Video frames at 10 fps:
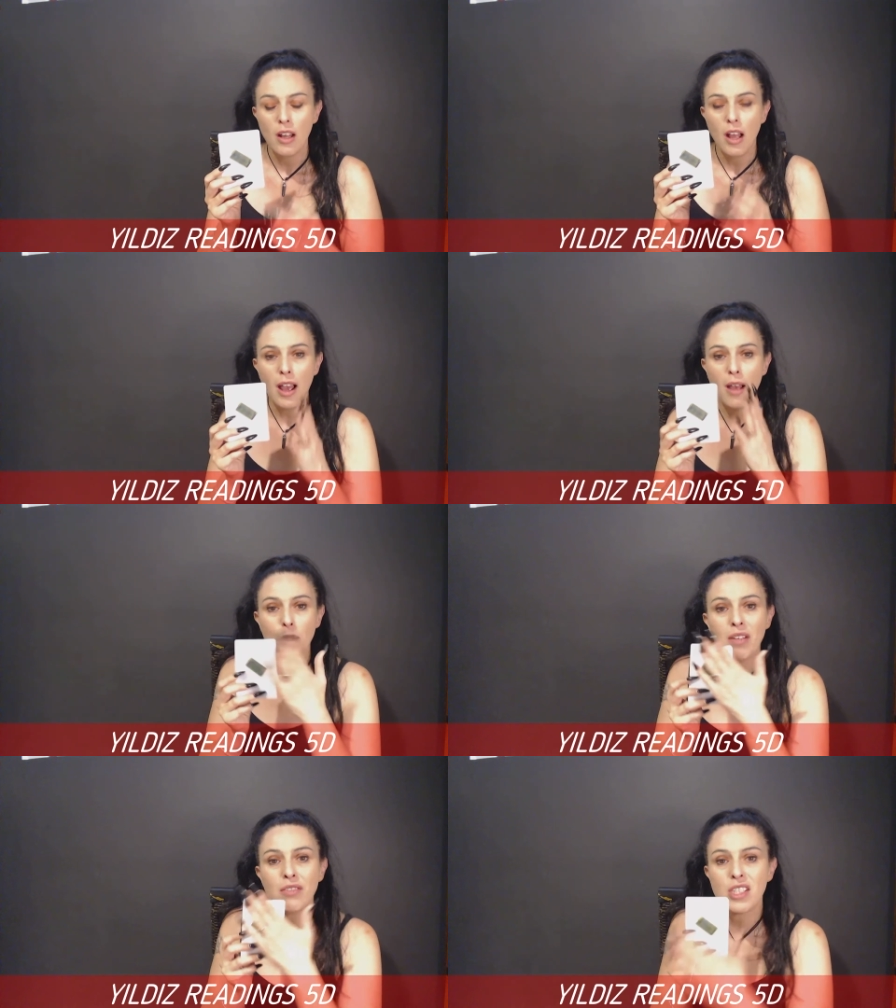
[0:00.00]
Um, but
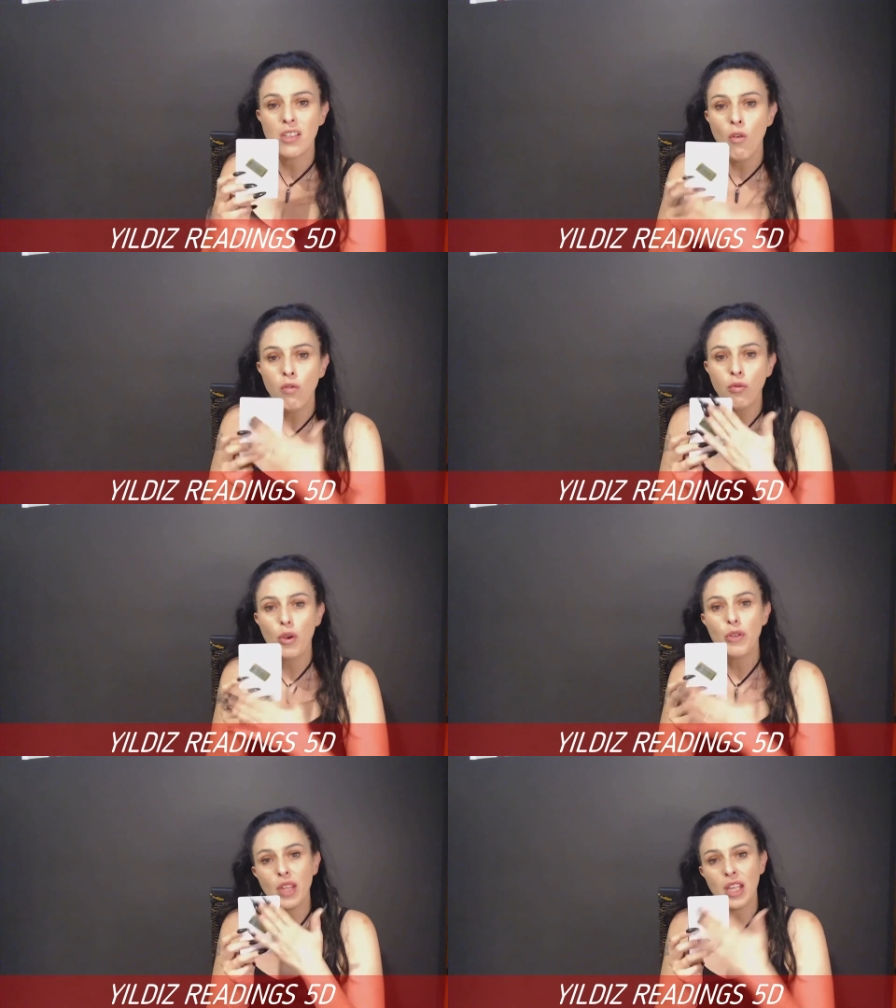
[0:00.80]
if
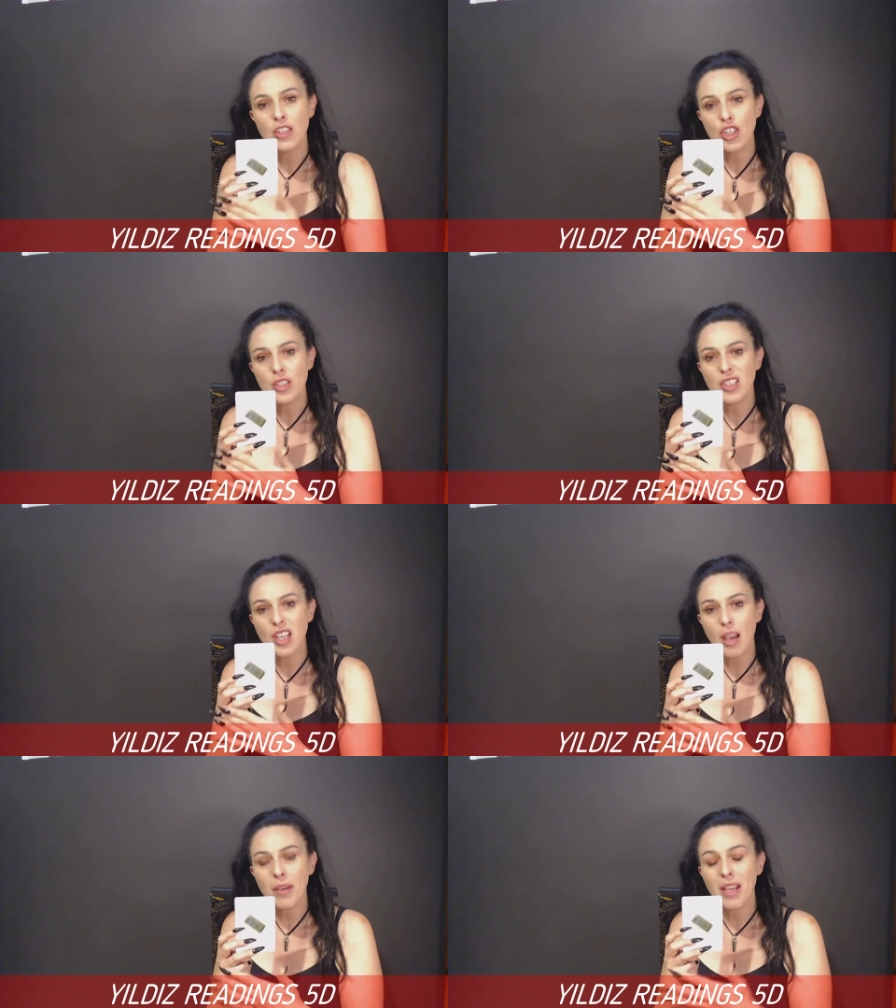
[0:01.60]
self-worth energy is
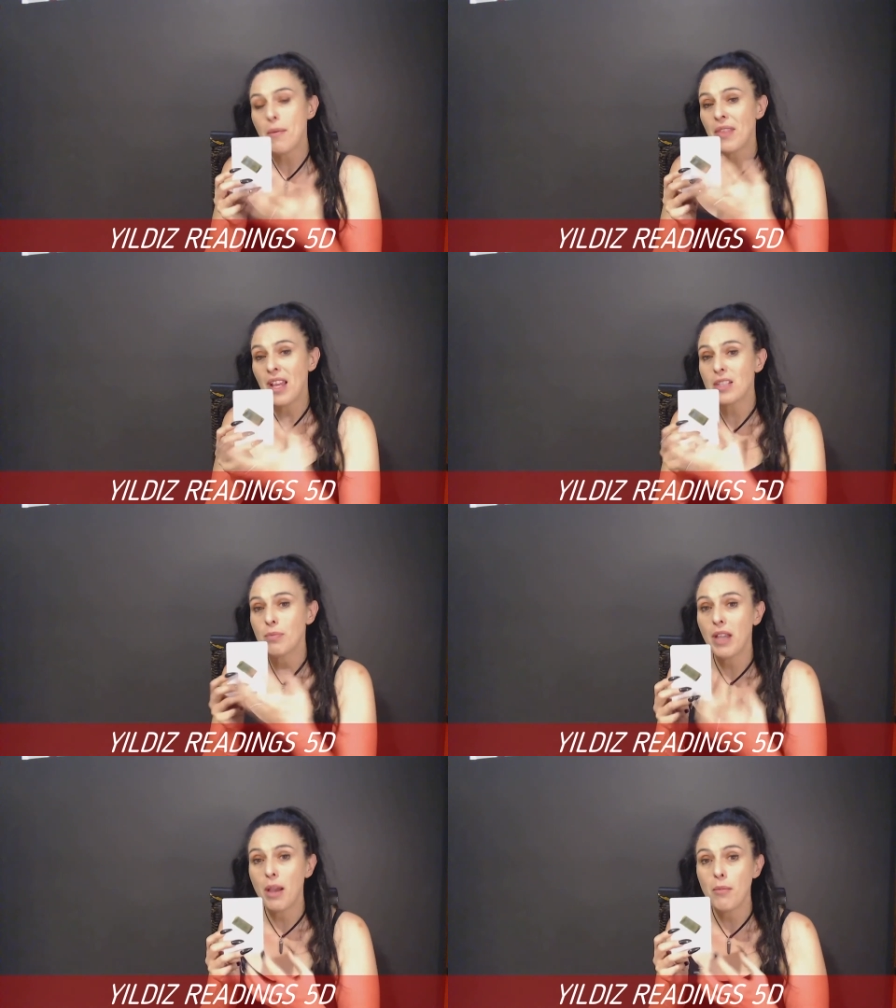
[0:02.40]
coming up and that's
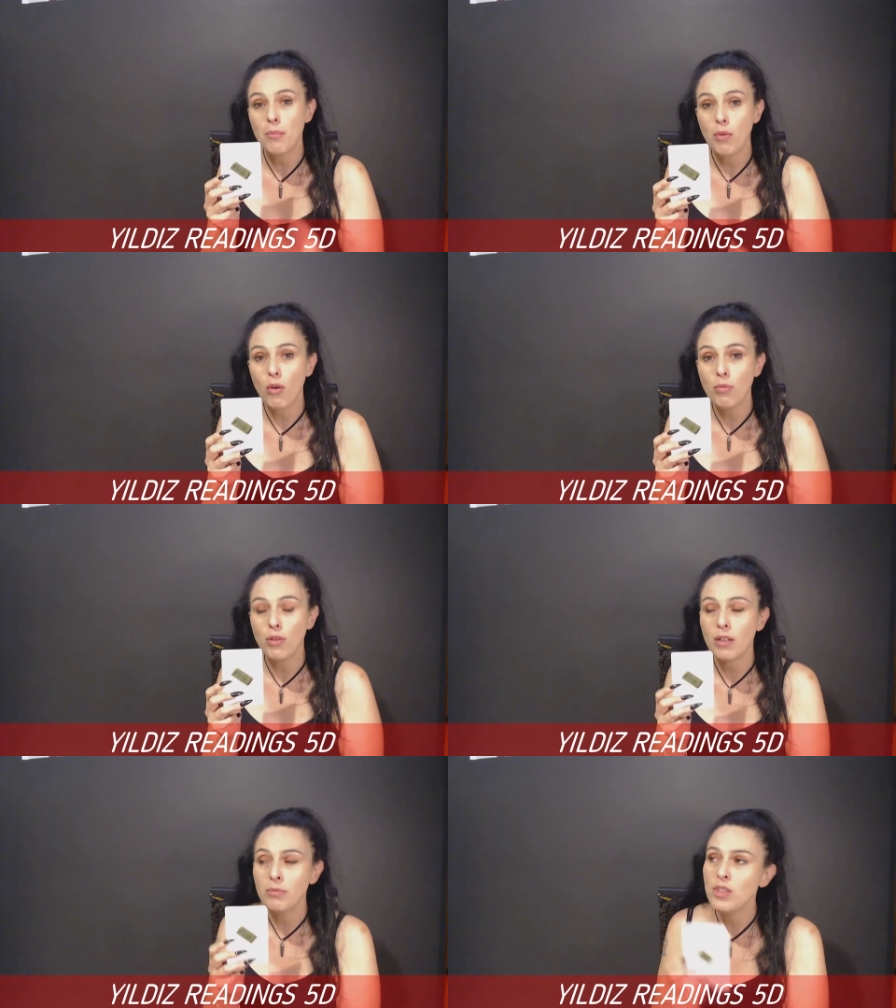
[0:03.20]
become a
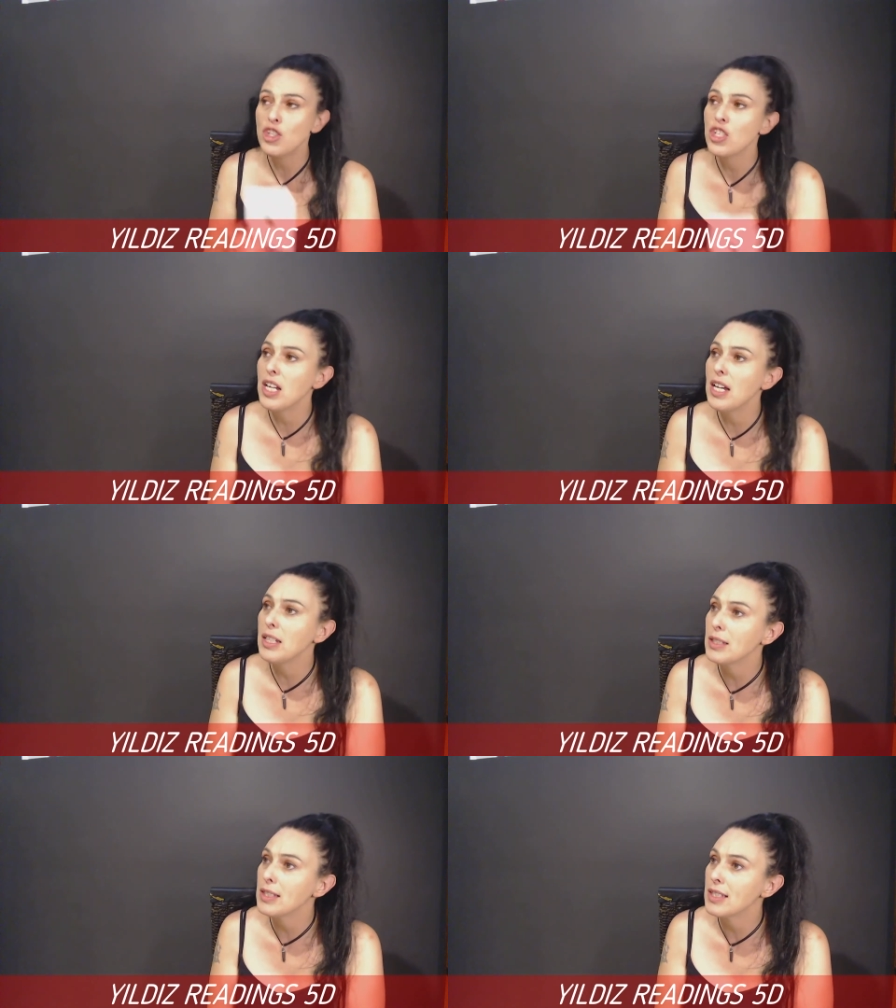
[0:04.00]
problem,
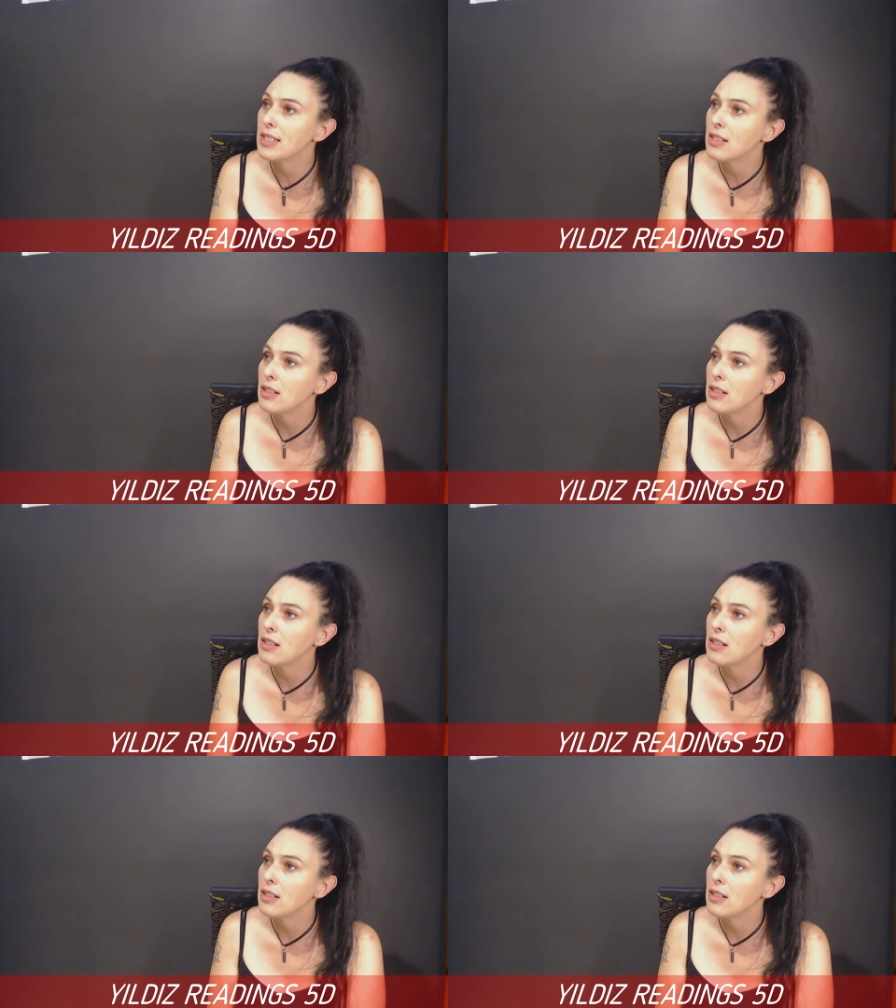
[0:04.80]
Shanace,